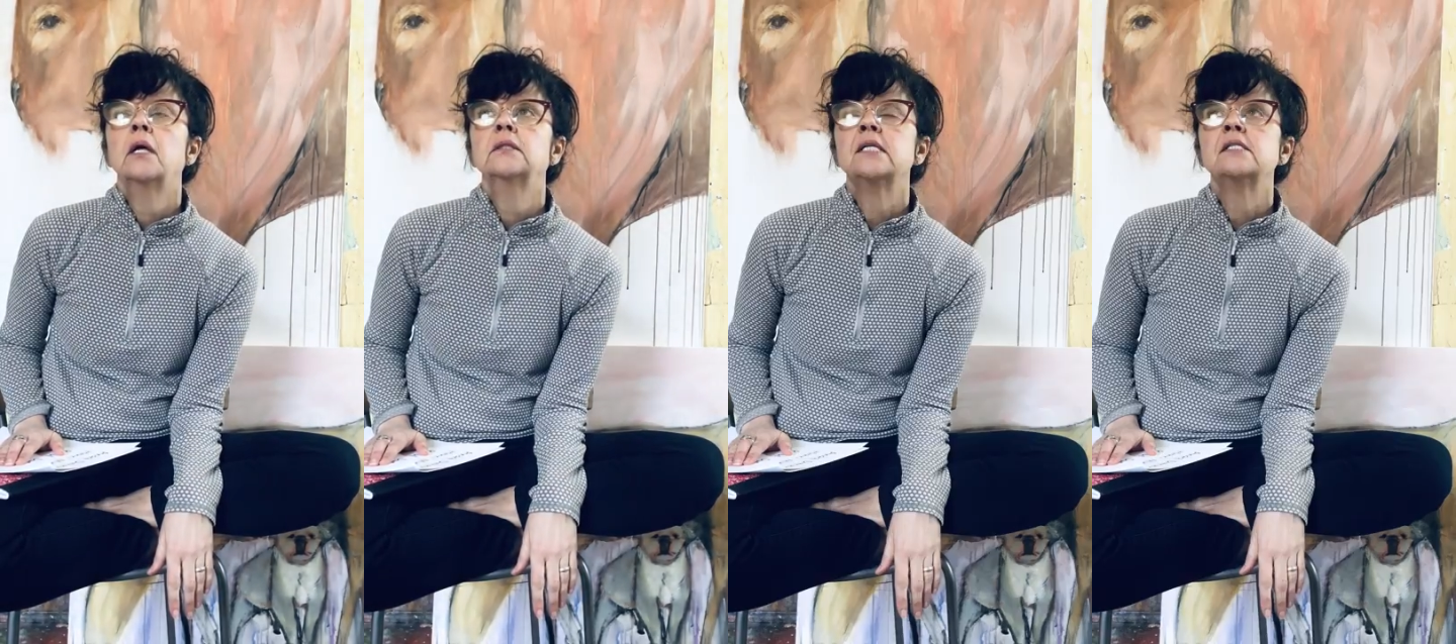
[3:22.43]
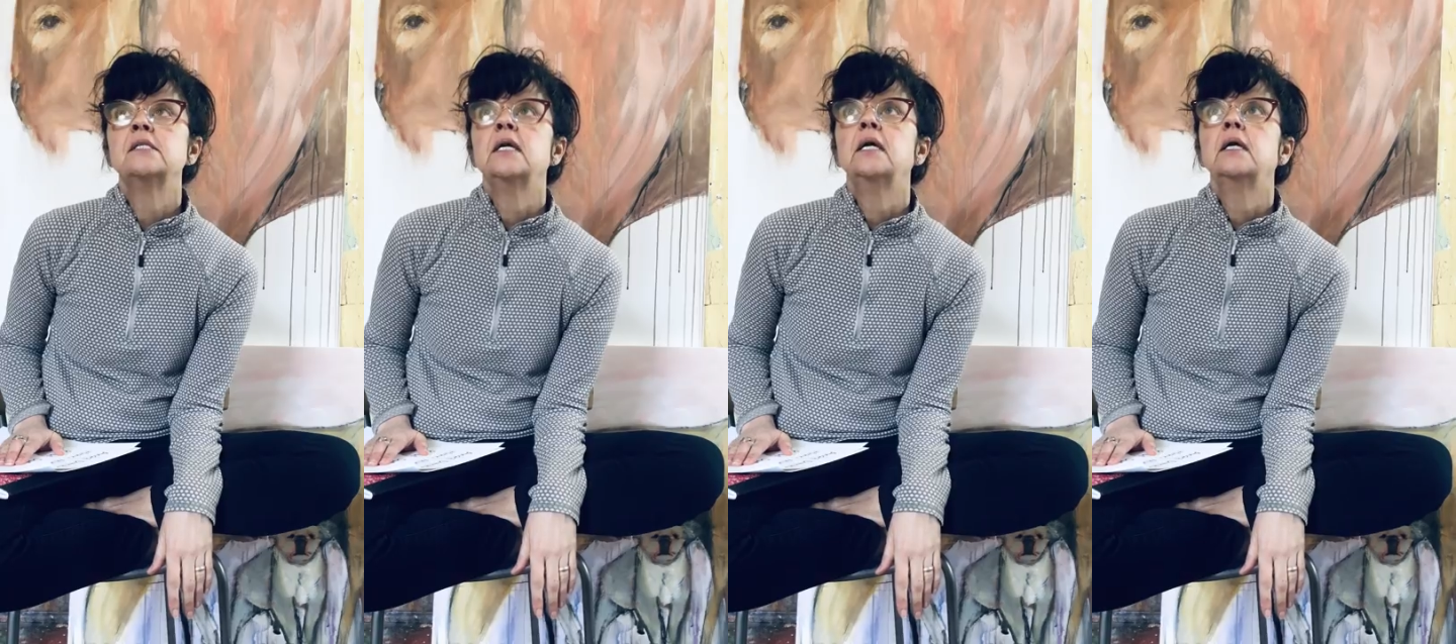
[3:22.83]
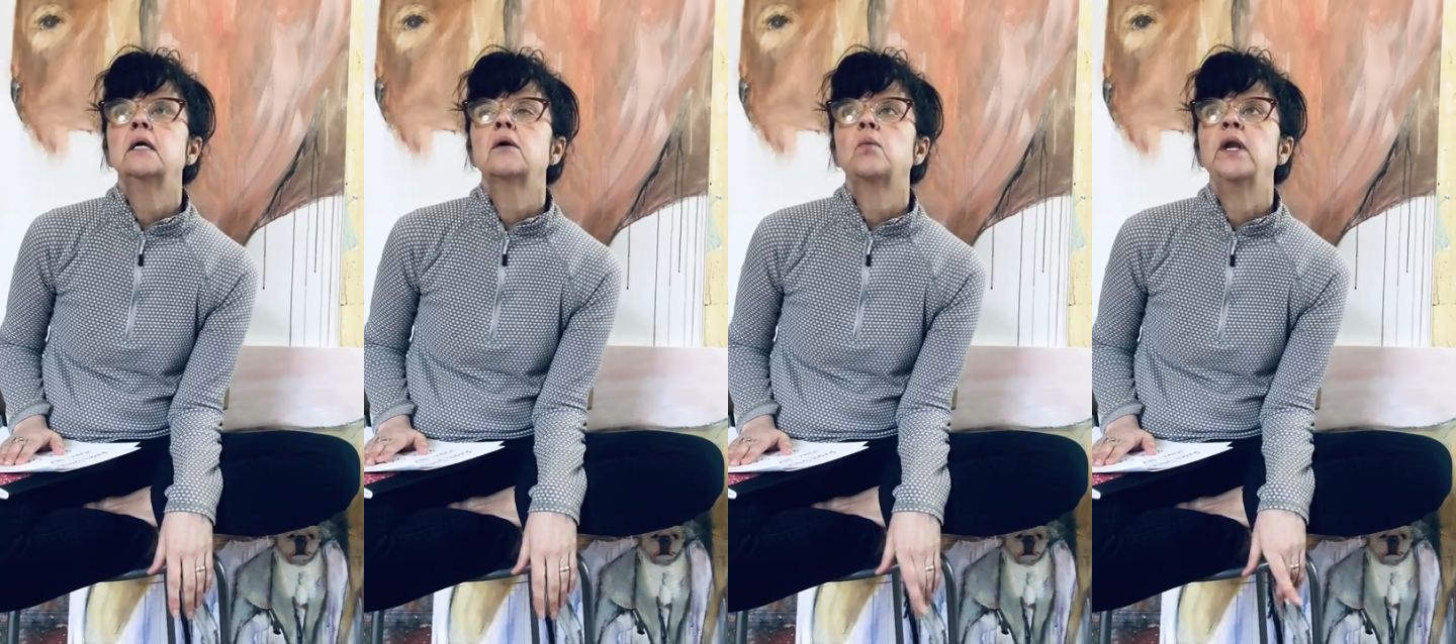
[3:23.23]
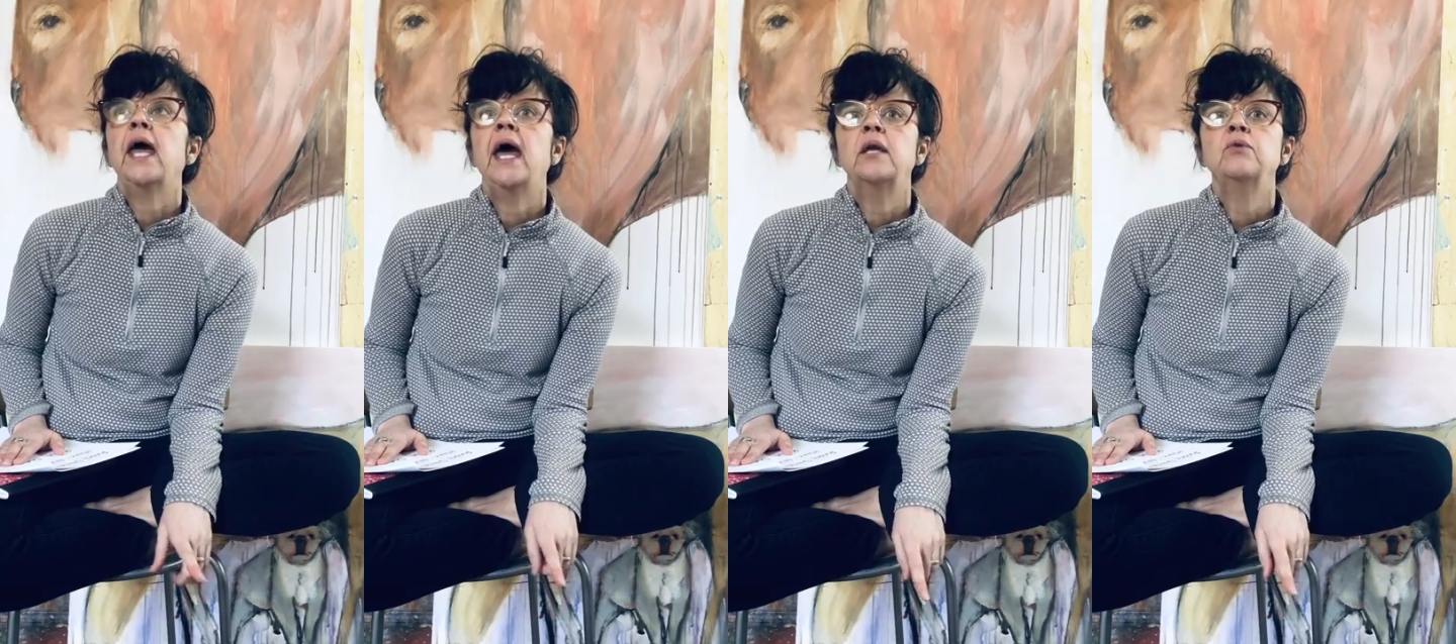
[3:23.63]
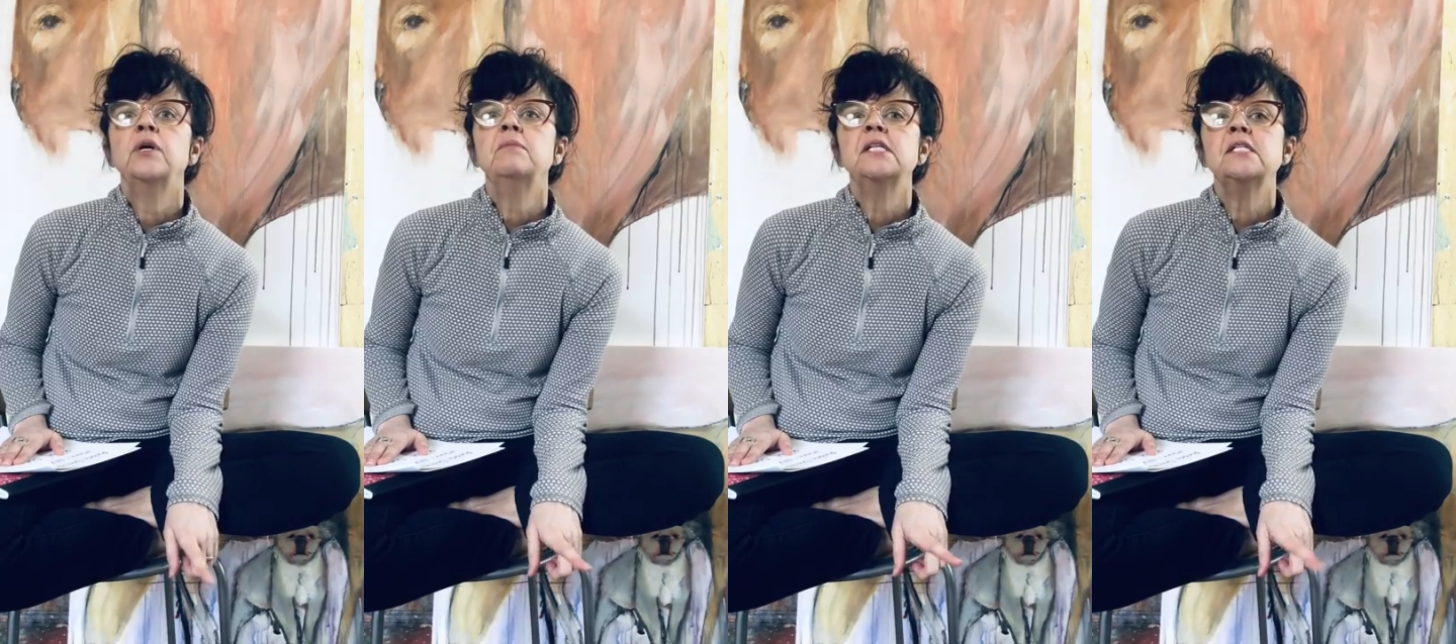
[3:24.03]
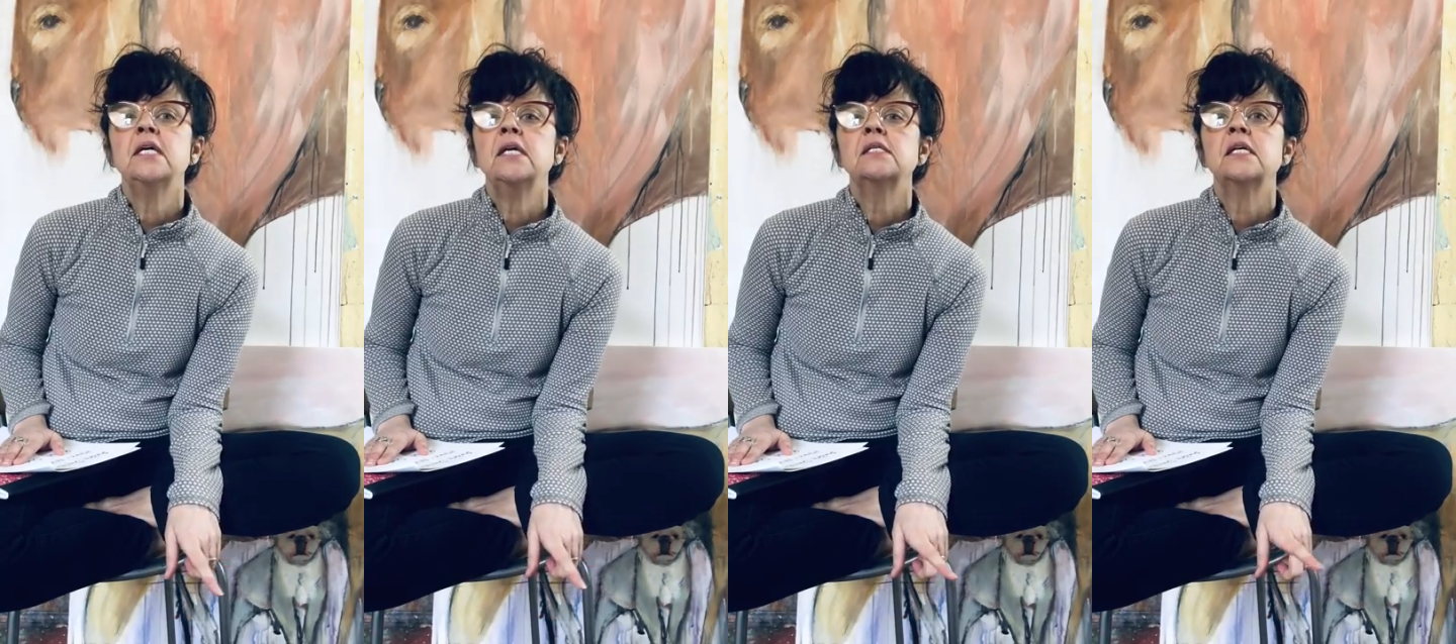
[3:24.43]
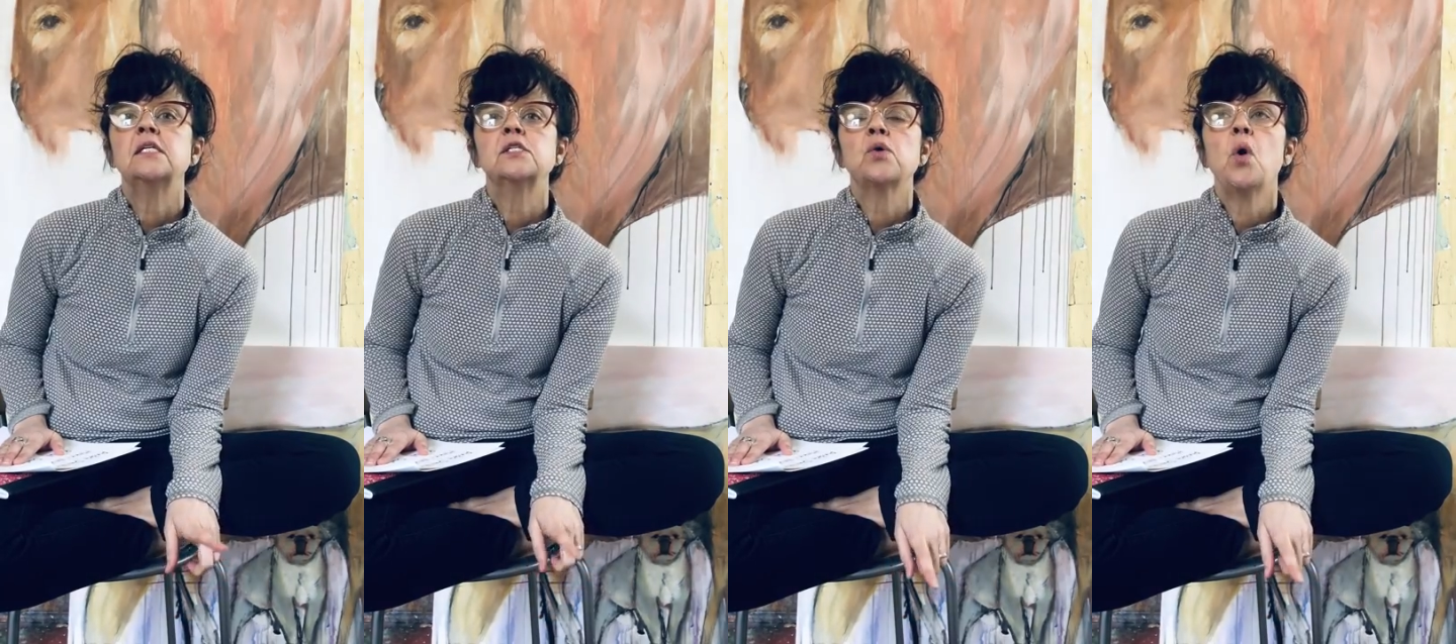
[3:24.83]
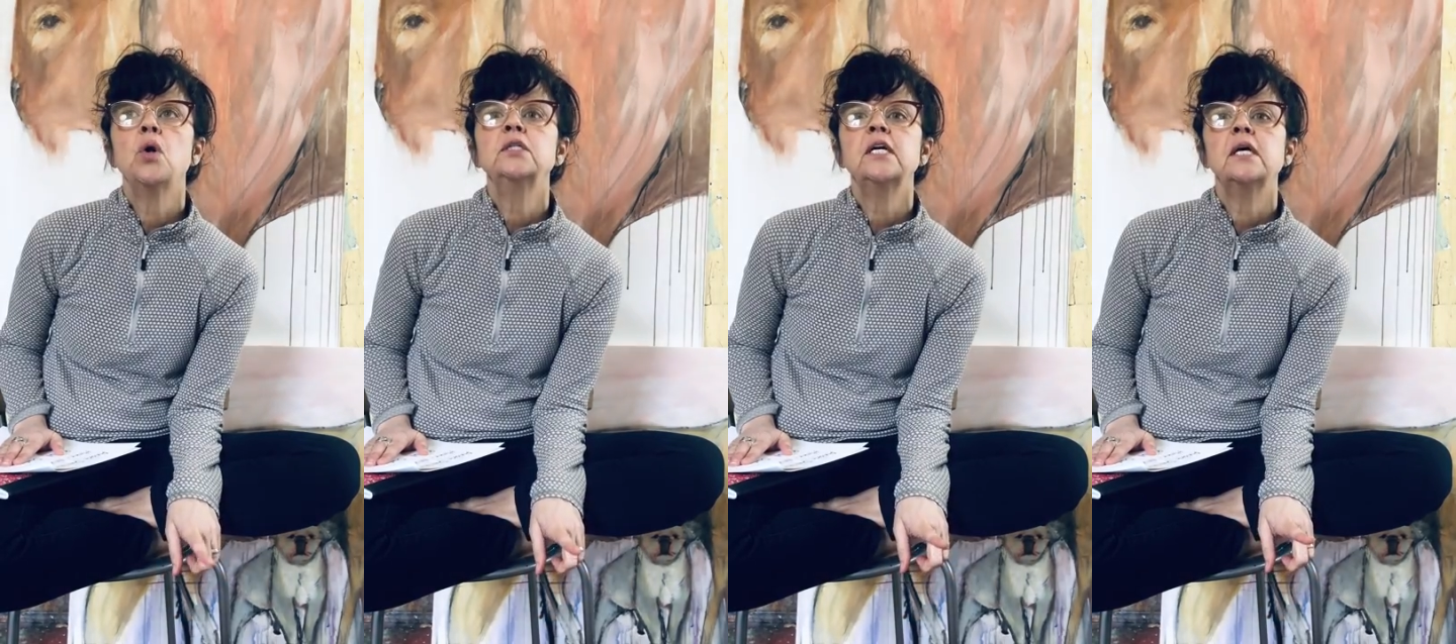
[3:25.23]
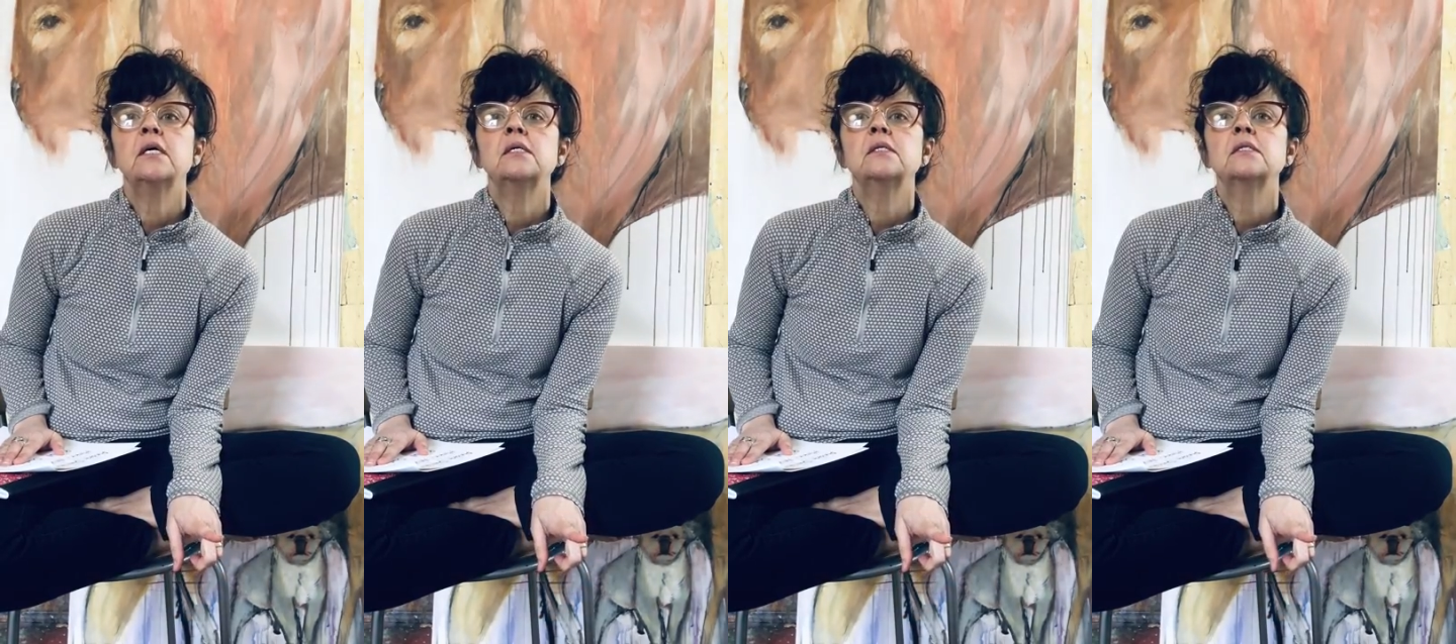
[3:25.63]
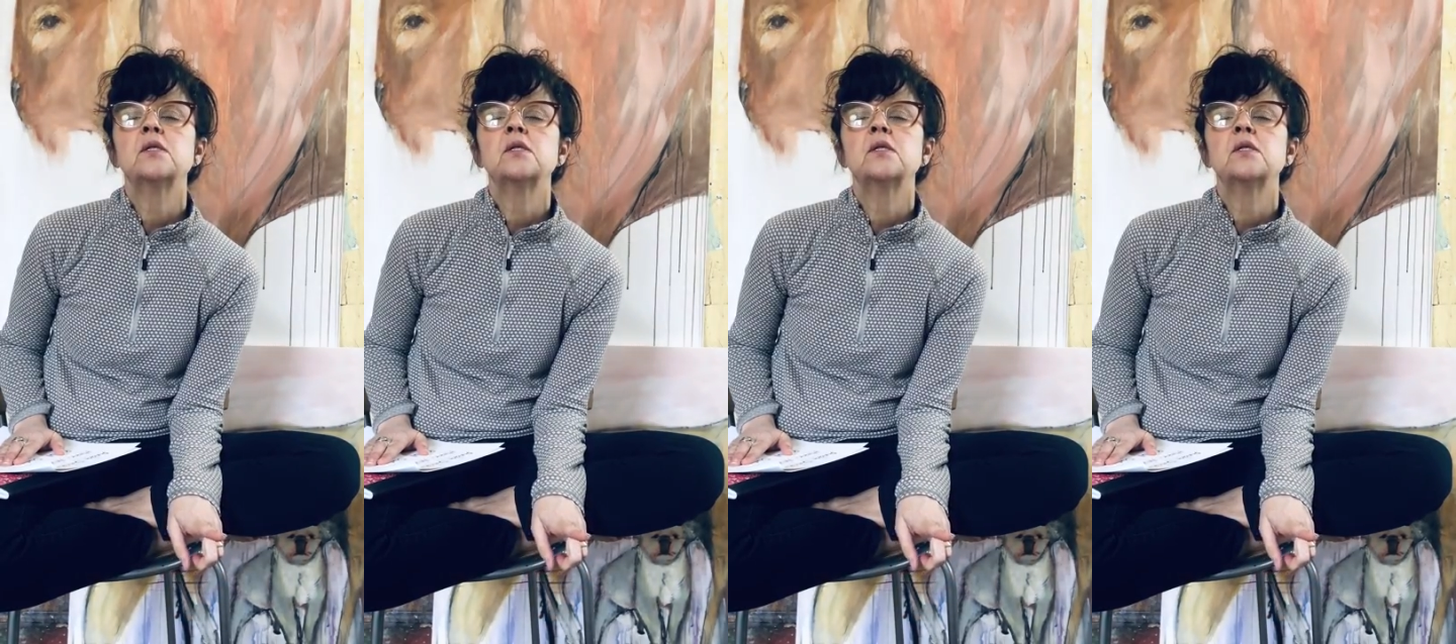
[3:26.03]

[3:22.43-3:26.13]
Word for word: let's see, when Henry Matisse, he sold his,